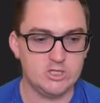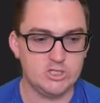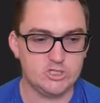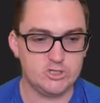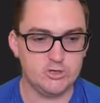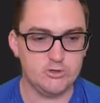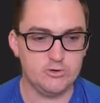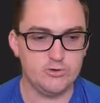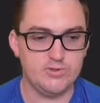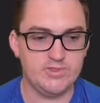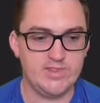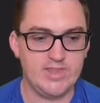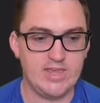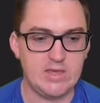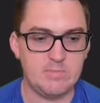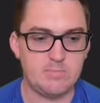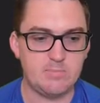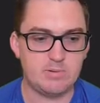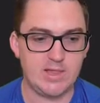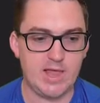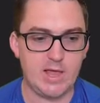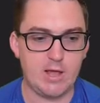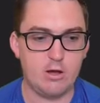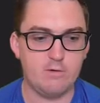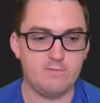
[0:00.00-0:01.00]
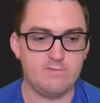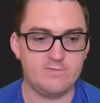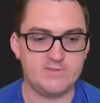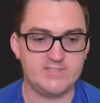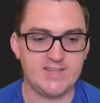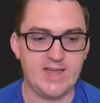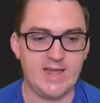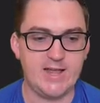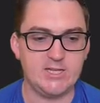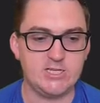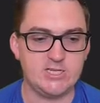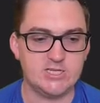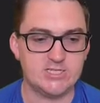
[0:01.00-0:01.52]
to the playoff
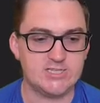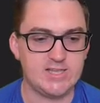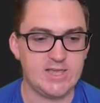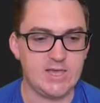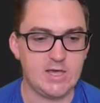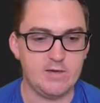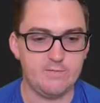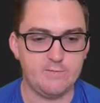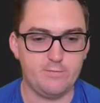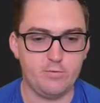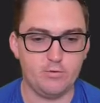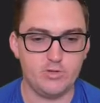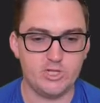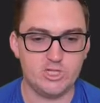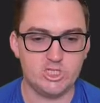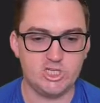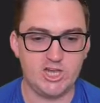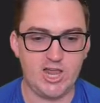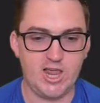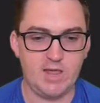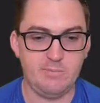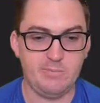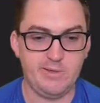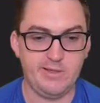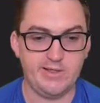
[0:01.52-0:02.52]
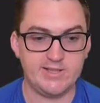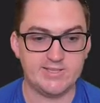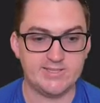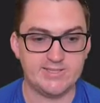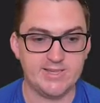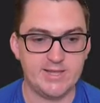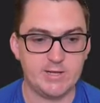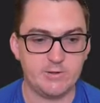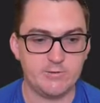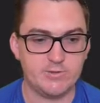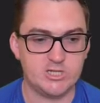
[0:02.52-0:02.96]
stages here for the Champions League.